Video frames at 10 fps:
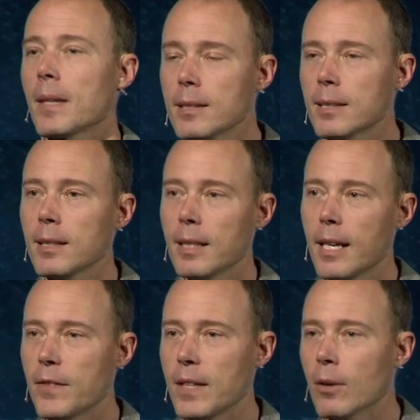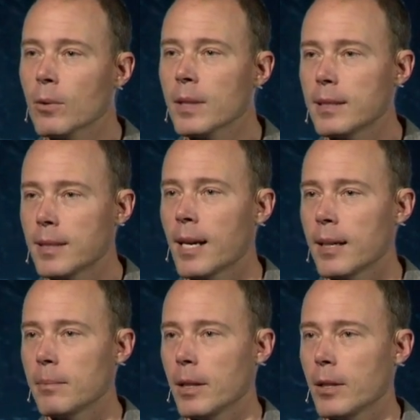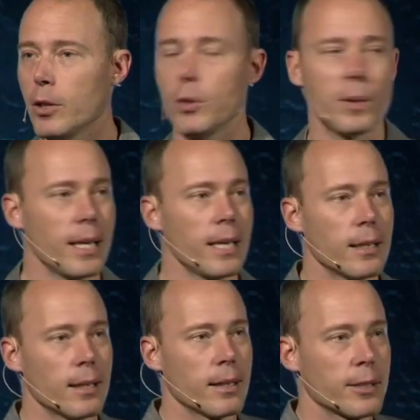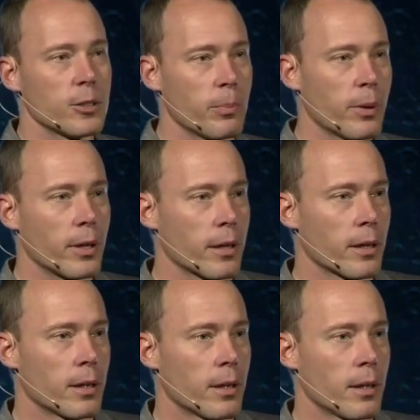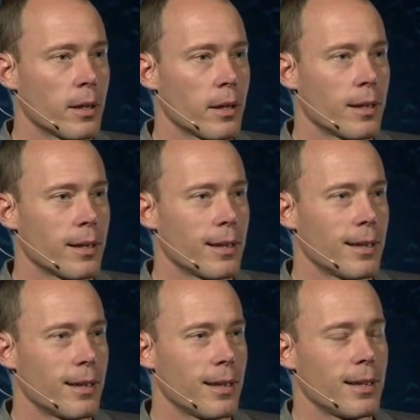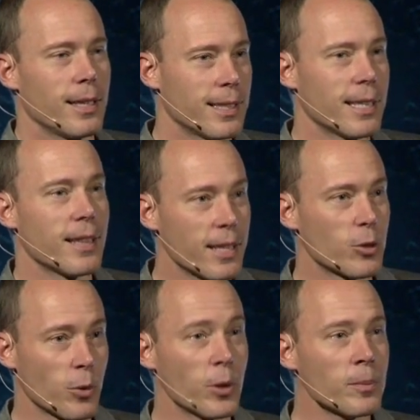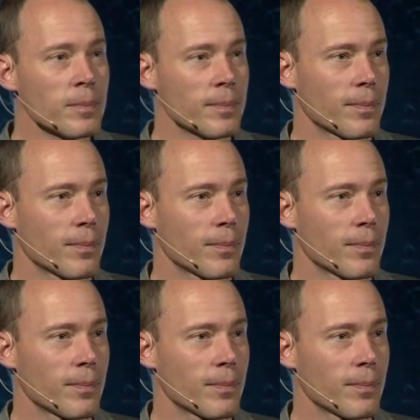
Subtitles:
Listen, if the only time you eat this book is in this room,